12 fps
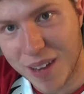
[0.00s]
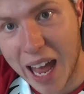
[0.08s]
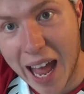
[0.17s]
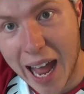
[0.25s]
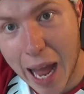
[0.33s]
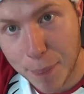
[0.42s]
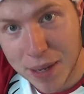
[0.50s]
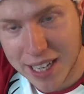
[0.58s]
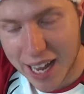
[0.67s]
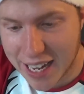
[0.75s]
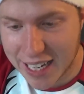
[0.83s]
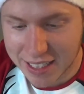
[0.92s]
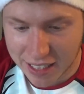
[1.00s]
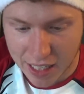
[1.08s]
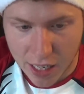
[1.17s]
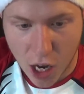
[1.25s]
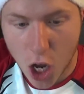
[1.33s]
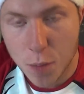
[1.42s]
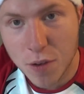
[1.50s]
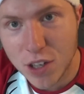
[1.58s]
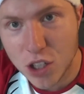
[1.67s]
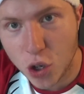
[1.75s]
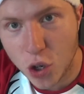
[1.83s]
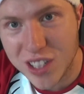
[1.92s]
Happy days. Hope you've
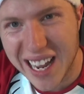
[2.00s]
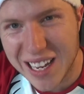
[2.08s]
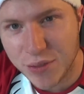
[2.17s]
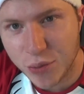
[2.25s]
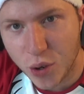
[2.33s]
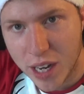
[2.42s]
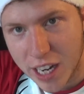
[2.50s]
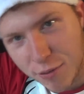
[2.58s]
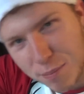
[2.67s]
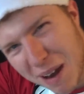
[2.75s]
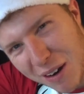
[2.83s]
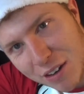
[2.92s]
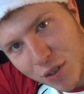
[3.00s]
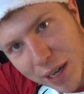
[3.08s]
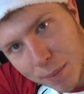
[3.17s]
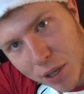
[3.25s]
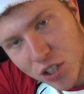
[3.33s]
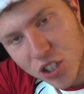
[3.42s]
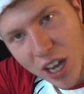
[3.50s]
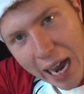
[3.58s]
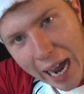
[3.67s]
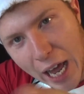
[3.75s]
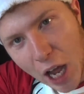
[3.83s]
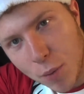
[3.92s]
enjoyed day 3 of Merry Rigmas,
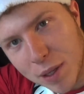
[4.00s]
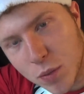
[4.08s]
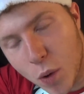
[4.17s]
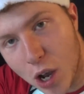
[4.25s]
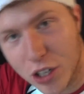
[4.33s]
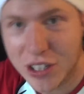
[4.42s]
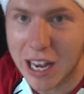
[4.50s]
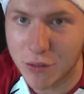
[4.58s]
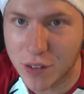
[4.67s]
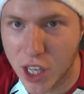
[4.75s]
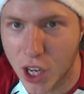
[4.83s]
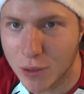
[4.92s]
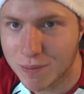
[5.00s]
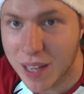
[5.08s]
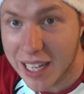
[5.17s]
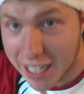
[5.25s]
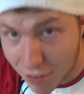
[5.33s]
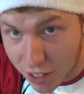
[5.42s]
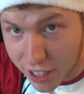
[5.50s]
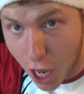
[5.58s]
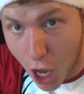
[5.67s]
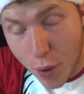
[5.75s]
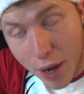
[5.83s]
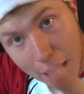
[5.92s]
and I hope this works out for you. Give it a
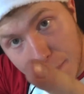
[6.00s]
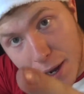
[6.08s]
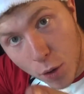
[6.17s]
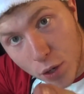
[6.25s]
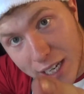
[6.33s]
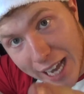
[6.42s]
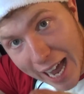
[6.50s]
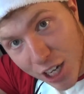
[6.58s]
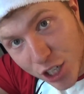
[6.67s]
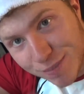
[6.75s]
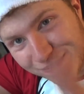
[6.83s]
go and let me know what you catch.